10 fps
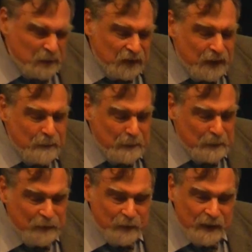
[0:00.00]

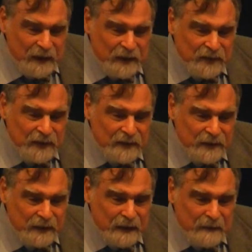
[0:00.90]
semi-refuted in the sense
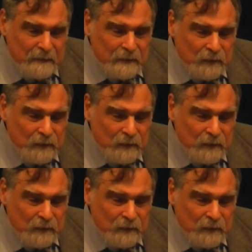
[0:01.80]
that he